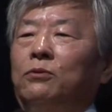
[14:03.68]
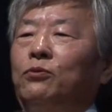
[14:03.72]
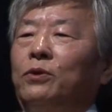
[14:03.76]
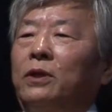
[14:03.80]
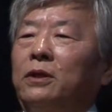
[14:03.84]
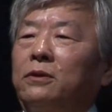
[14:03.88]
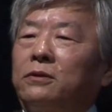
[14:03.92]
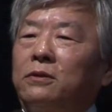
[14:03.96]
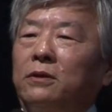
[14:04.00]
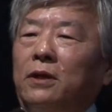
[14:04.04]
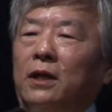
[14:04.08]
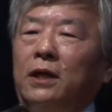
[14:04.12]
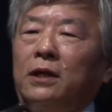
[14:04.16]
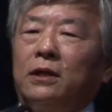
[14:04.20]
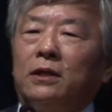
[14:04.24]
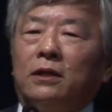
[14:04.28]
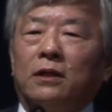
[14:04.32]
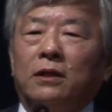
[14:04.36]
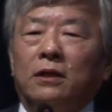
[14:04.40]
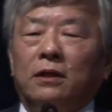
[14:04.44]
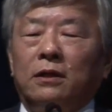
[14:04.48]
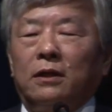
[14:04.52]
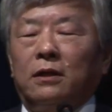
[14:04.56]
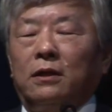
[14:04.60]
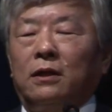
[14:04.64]
weeks
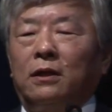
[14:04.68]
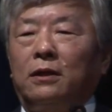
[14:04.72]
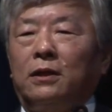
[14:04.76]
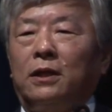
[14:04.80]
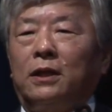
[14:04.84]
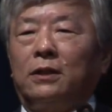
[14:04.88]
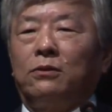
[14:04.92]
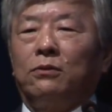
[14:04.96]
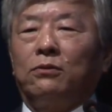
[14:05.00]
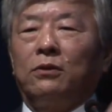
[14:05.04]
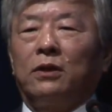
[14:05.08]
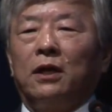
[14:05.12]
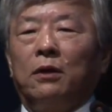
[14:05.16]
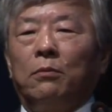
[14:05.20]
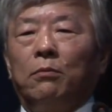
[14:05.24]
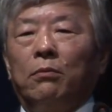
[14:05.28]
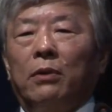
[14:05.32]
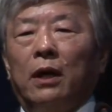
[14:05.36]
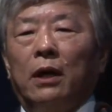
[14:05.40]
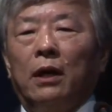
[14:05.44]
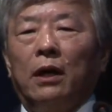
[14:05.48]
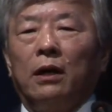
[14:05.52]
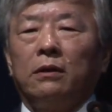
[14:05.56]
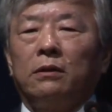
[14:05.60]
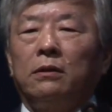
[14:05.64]
later, Renato came
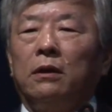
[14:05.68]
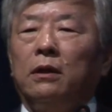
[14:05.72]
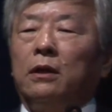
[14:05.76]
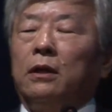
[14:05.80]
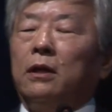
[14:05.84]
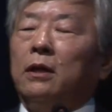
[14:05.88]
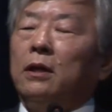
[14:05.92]
back,